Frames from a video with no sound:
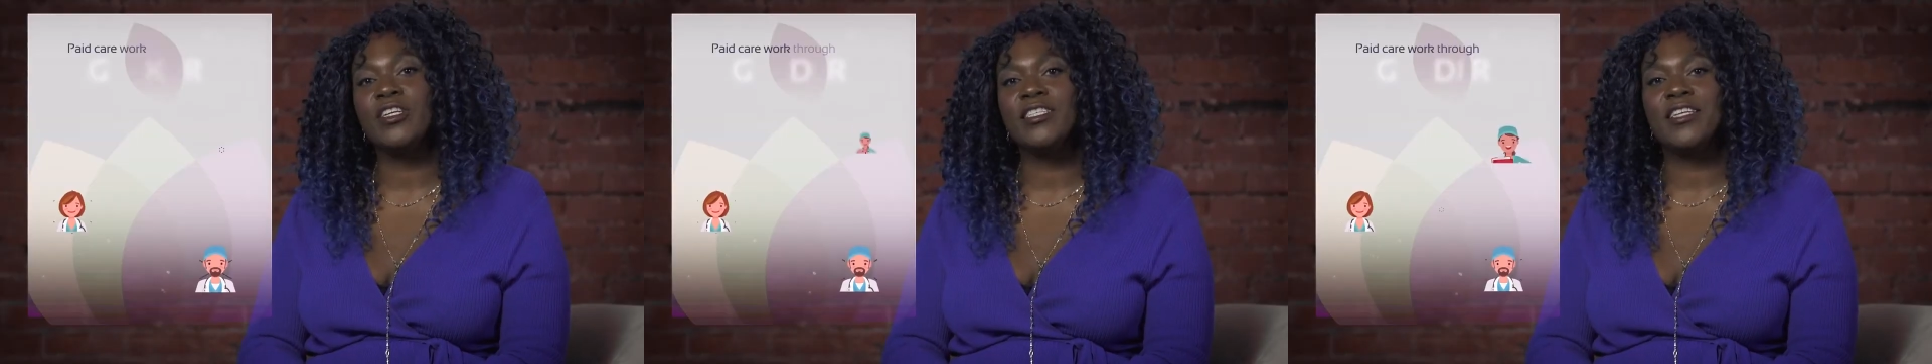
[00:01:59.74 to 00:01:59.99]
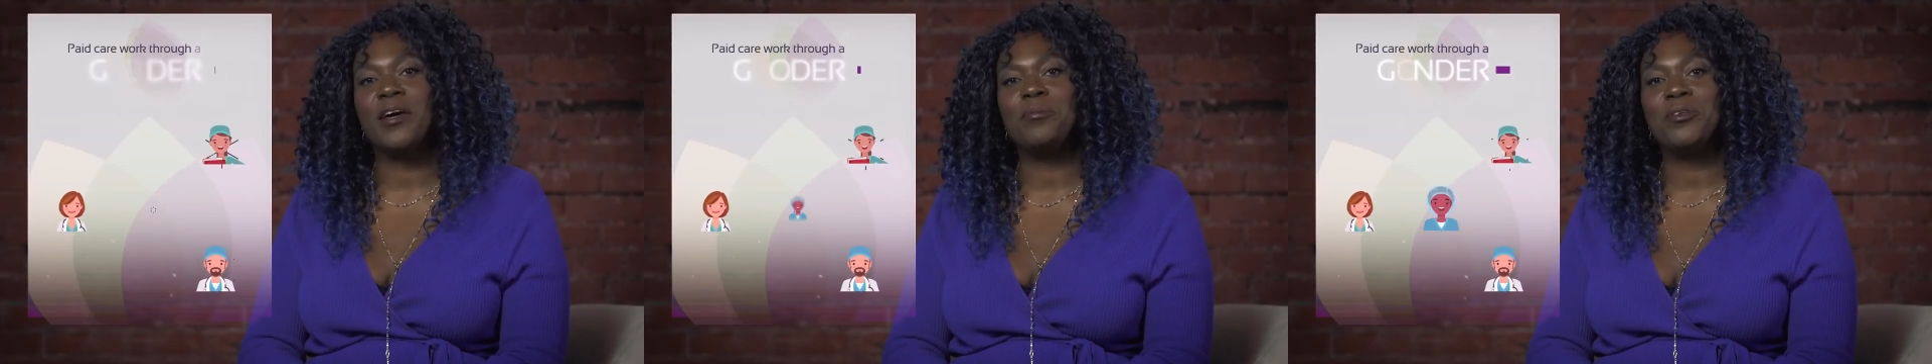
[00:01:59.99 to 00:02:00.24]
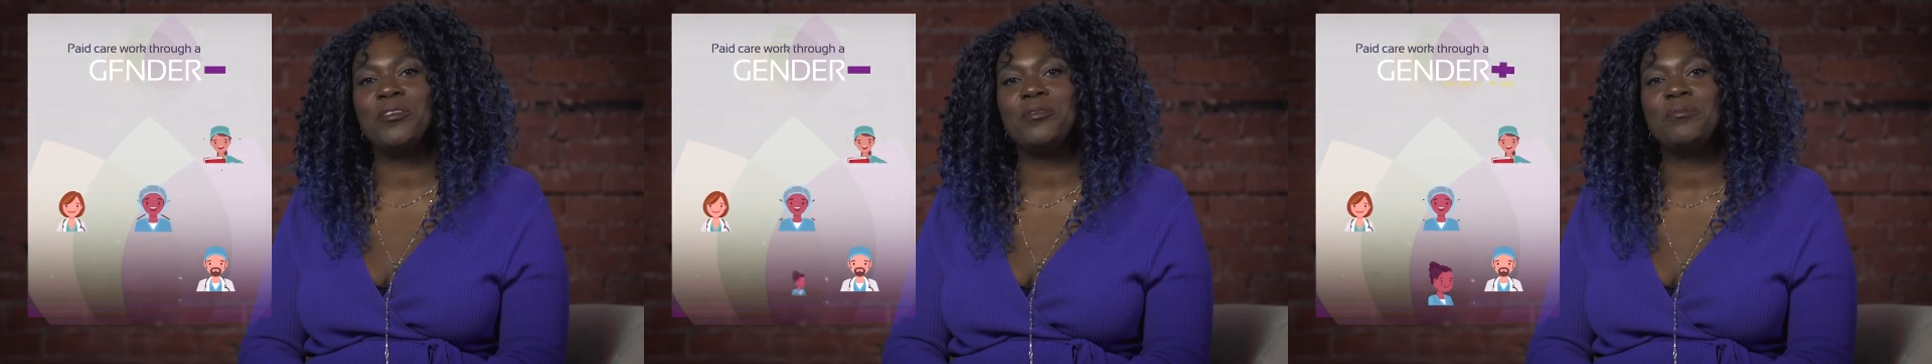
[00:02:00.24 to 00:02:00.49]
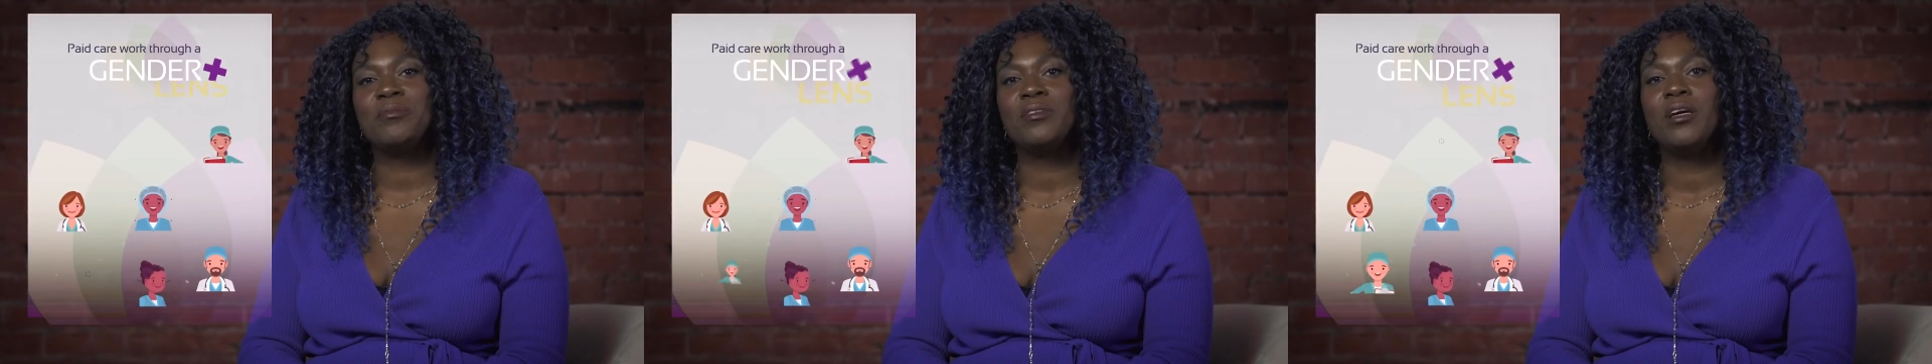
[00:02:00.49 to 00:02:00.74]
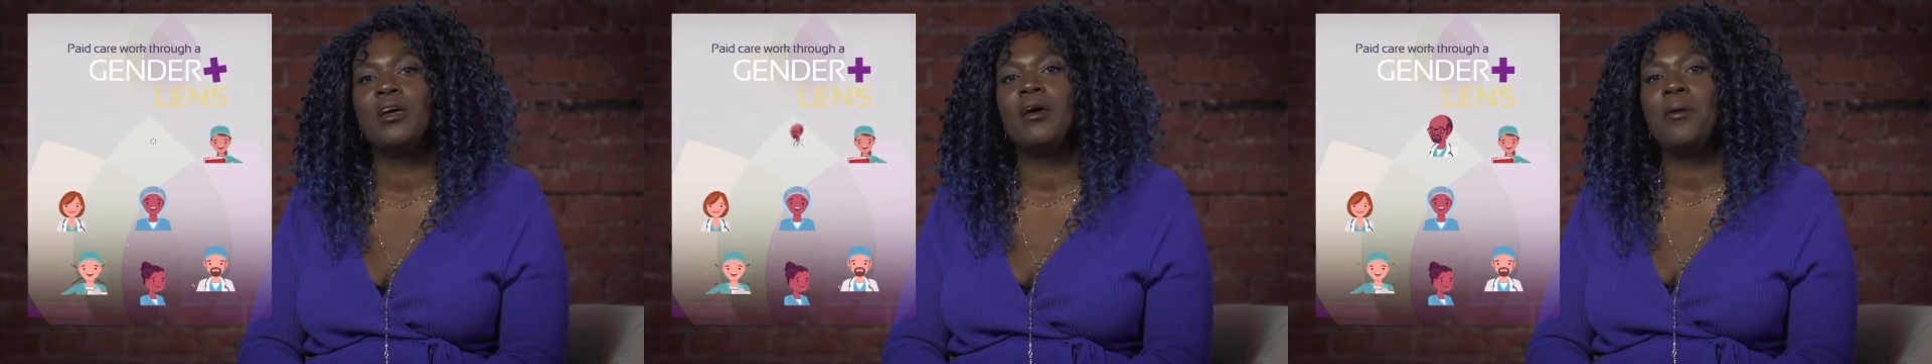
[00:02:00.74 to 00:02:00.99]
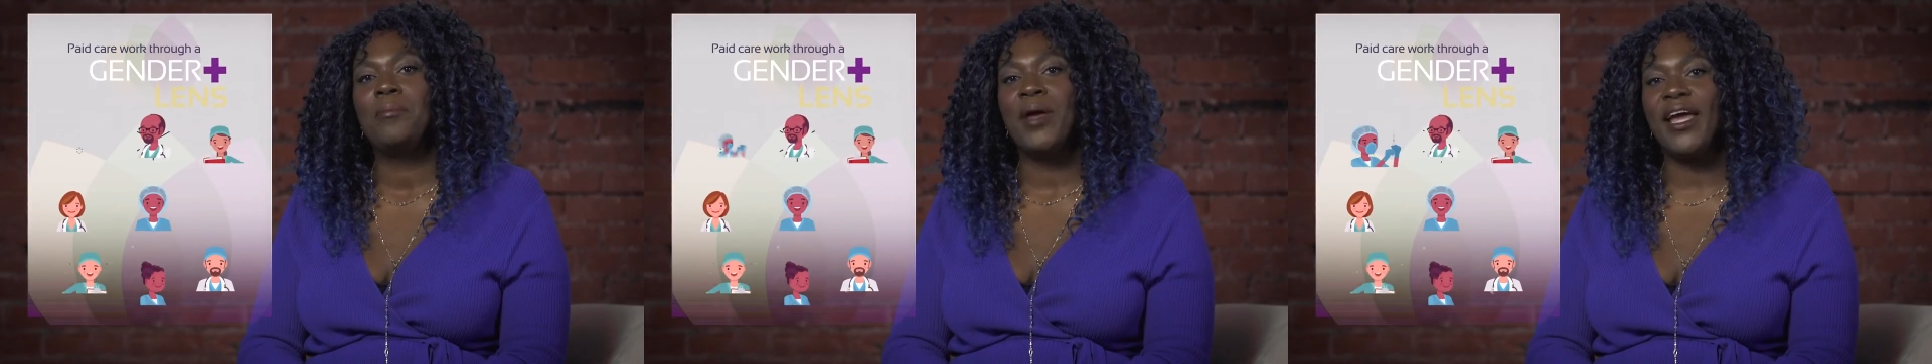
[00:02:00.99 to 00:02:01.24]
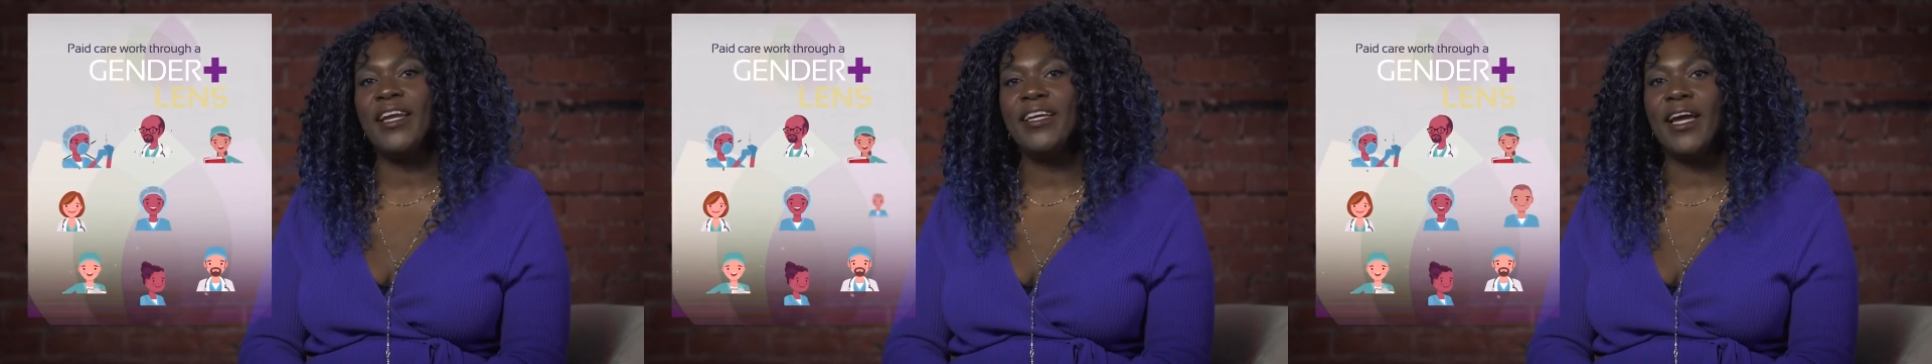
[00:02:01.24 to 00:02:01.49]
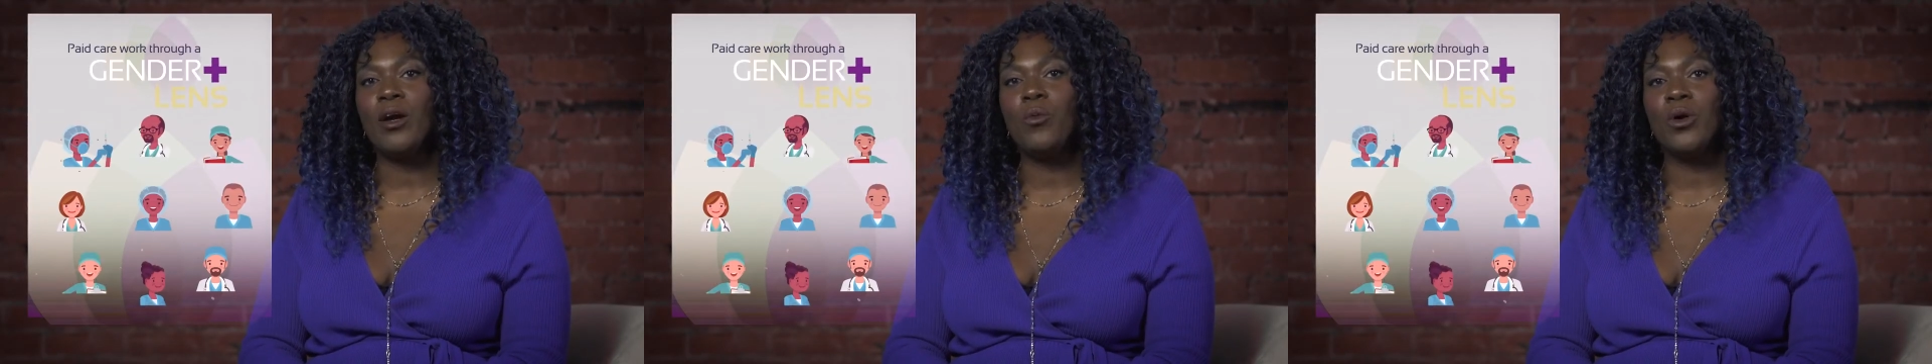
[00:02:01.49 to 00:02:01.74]
example, paid
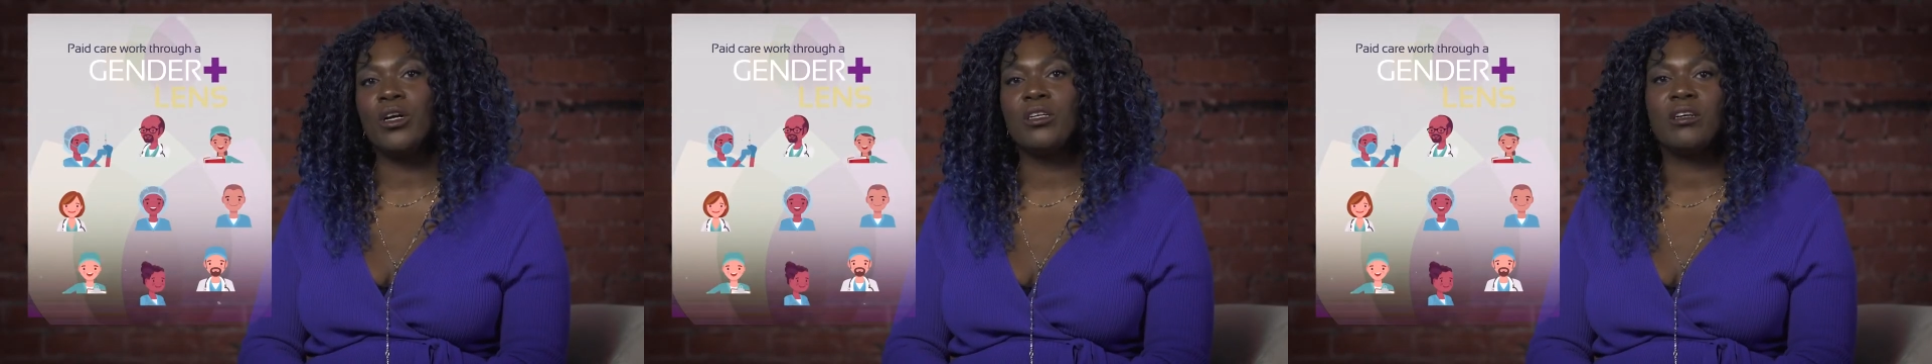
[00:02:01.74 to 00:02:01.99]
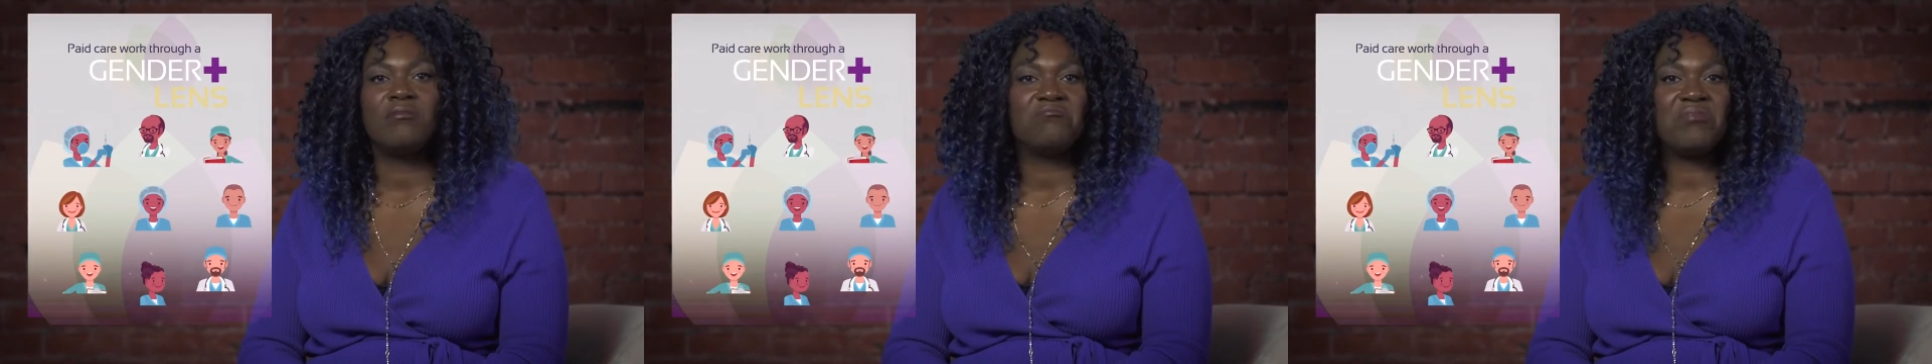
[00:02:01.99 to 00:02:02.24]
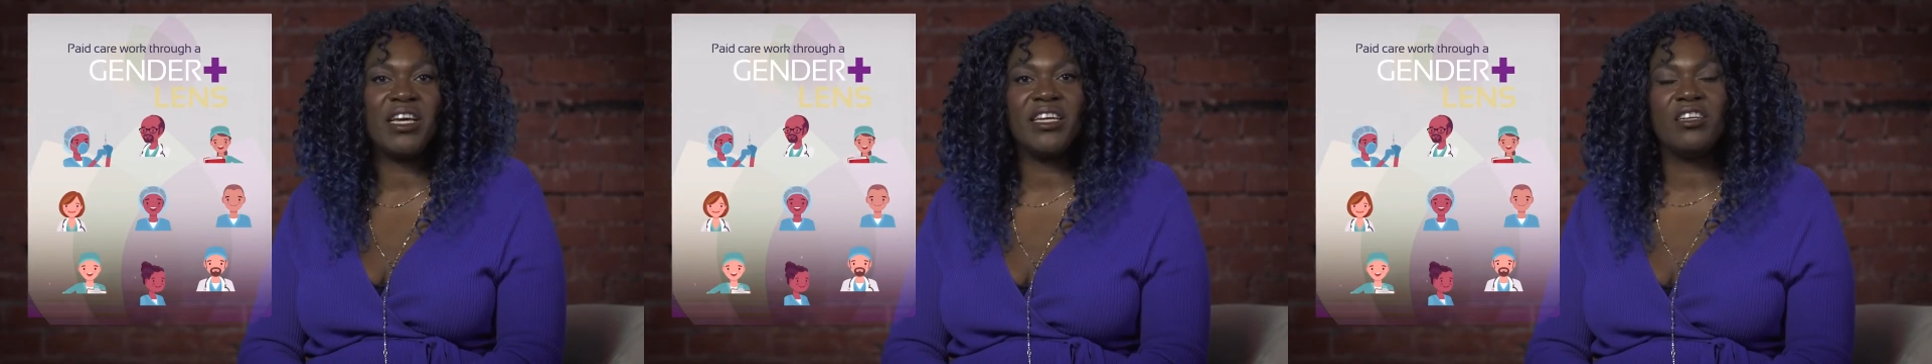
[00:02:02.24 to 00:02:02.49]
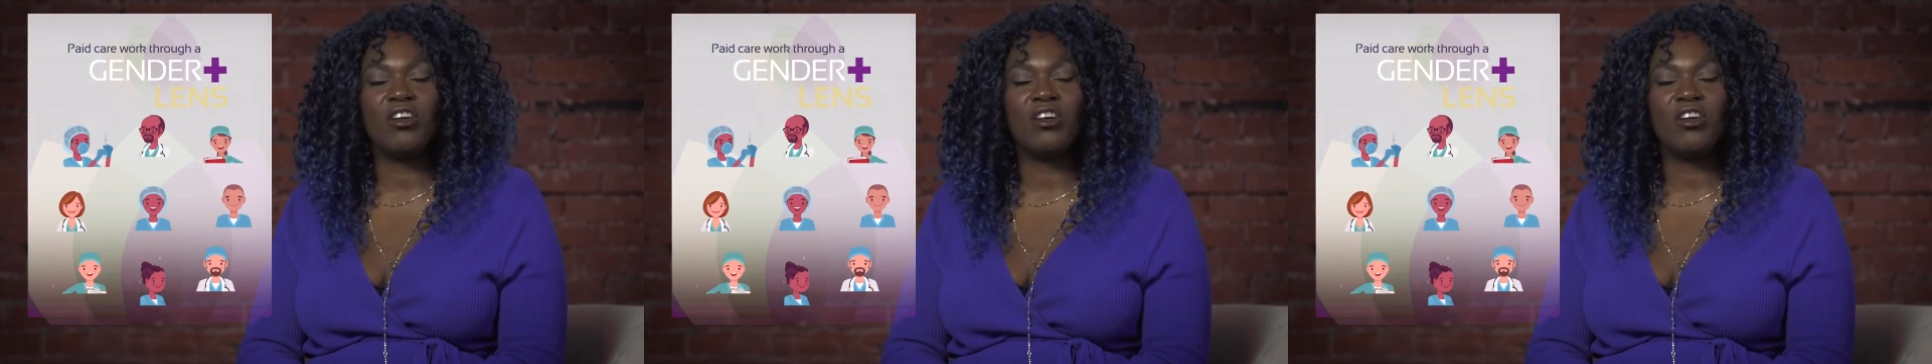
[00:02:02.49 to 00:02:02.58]
care work, like in